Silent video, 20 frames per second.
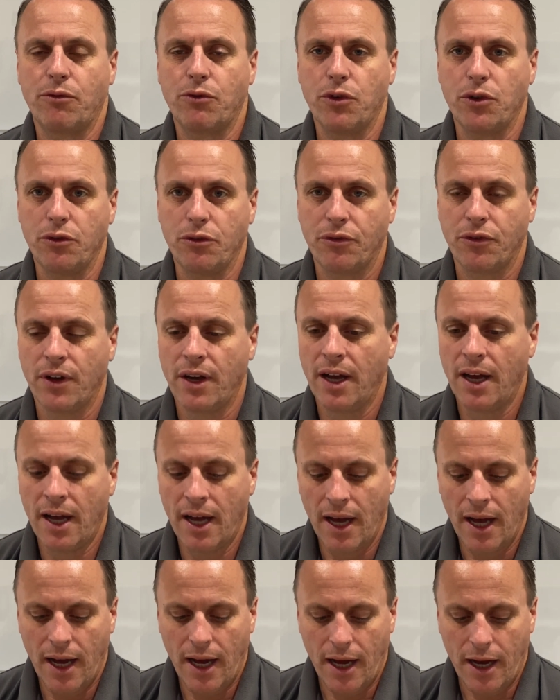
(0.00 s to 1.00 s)
roof.
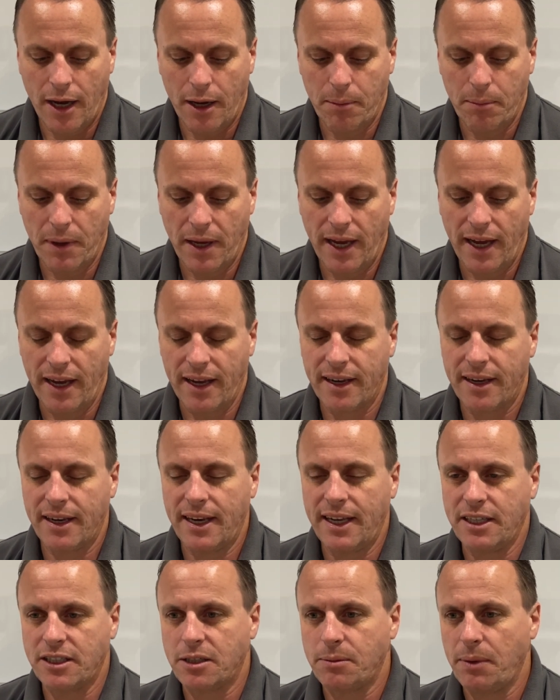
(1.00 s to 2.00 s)
It
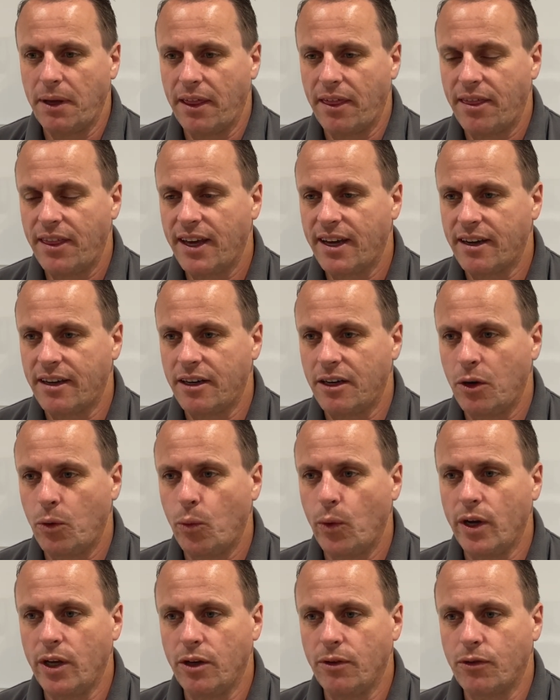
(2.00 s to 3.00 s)
needs to be thicker
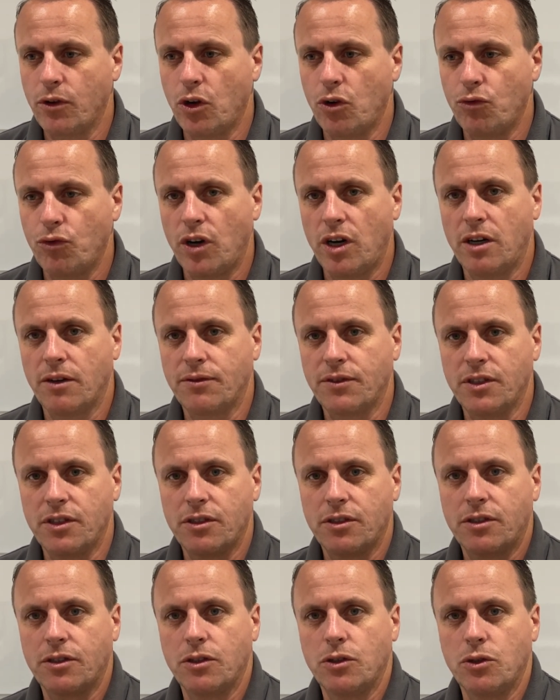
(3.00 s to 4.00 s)
where you've got
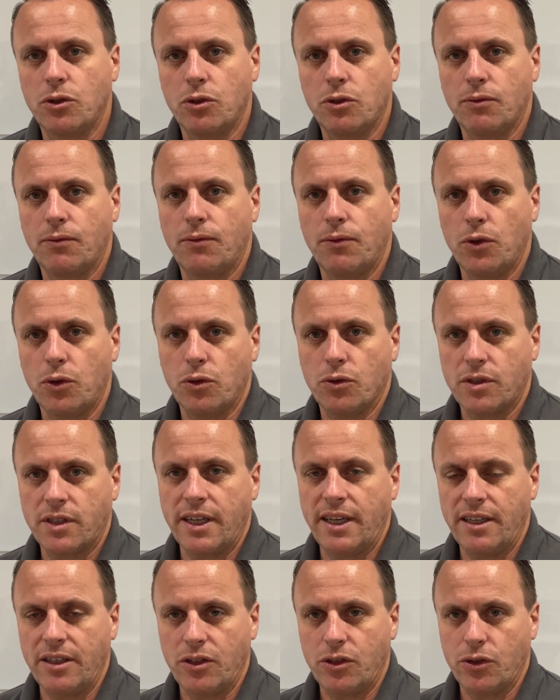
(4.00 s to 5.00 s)
rafters or
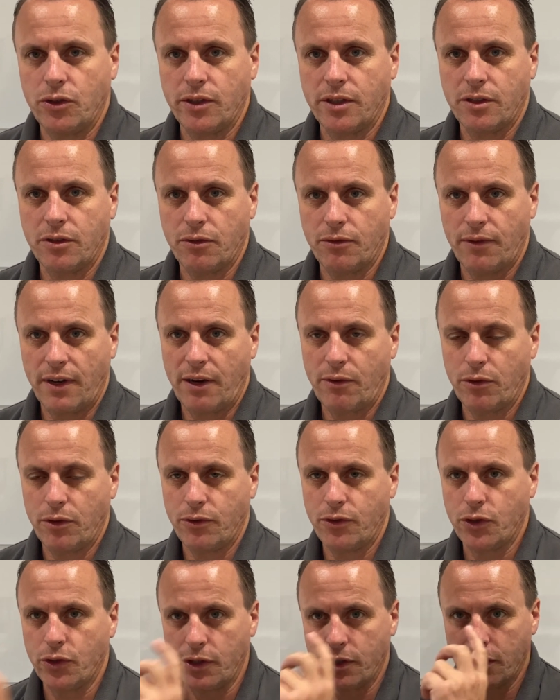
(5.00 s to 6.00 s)
ceiling joists or flat roof
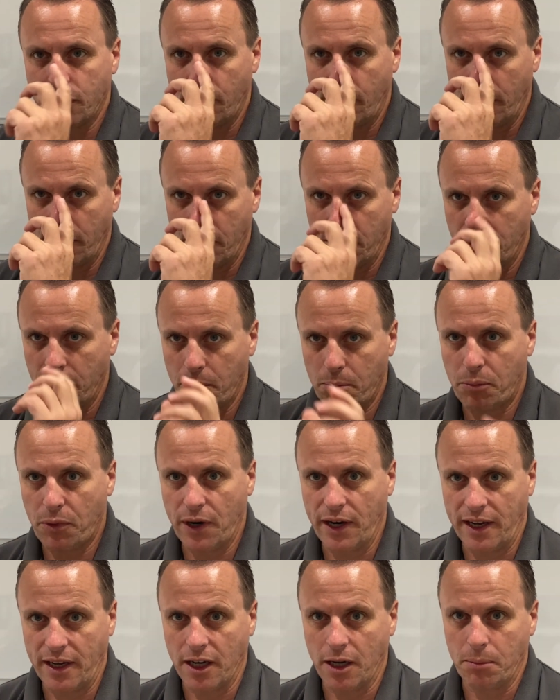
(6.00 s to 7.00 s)
joists, that
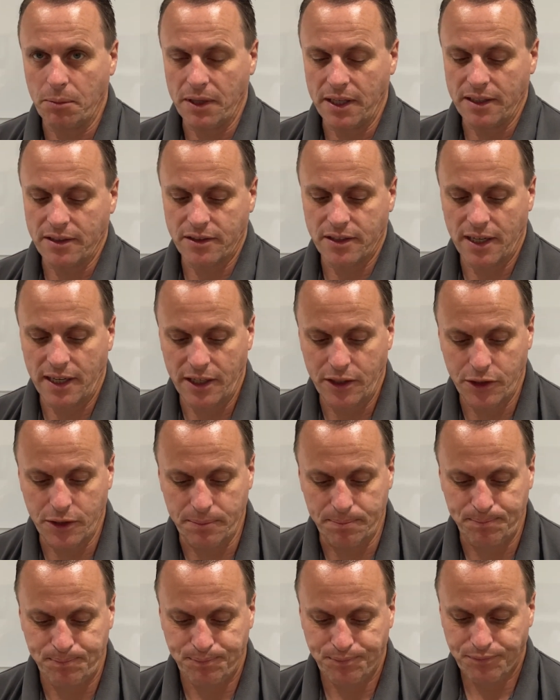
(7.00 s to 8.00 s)
break up the
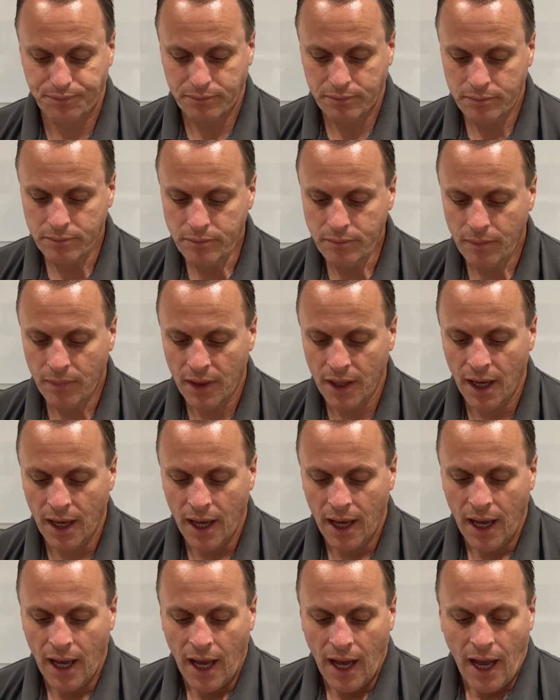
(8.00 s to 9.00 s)
insulation.
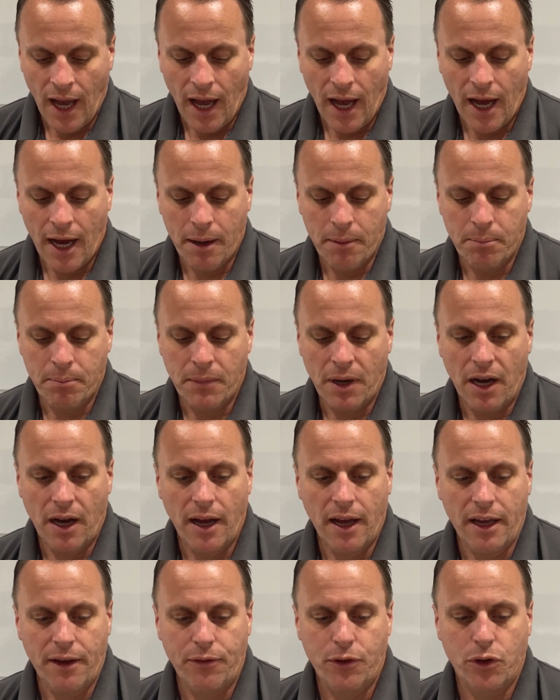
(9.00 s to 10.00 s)

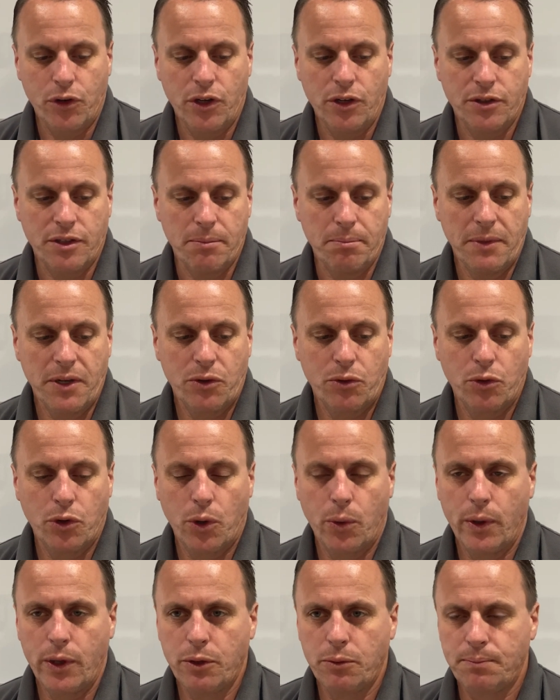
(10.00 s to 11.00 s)
If you're using mineral
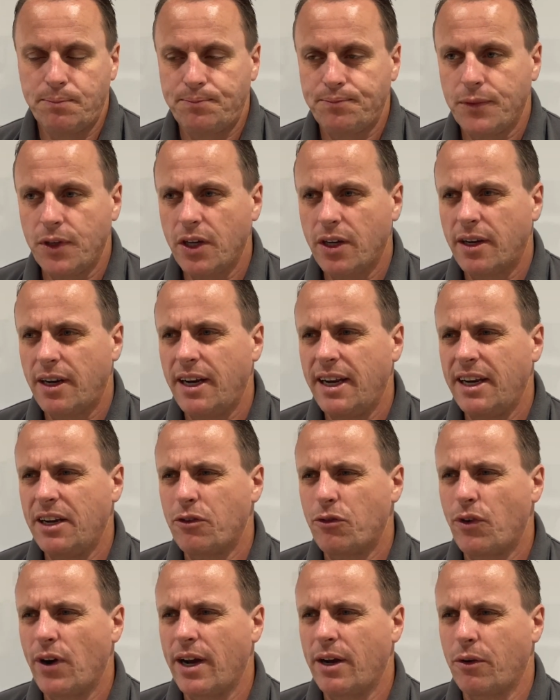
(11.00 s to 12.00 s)
quilt, you're going to need
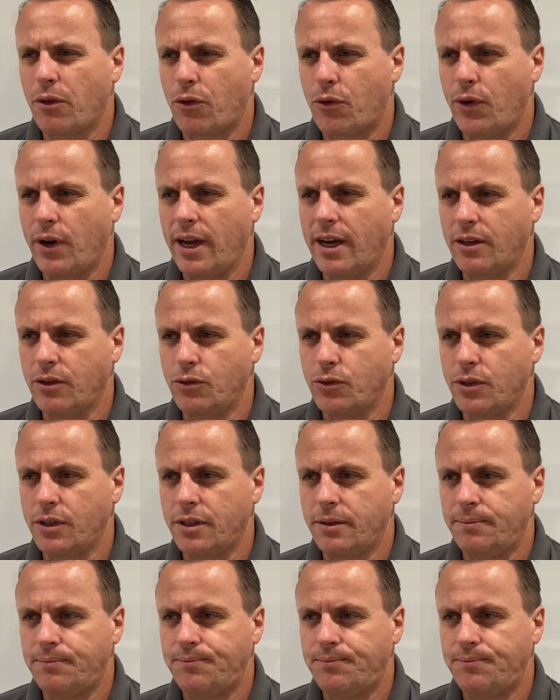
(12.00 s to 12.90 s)
around 300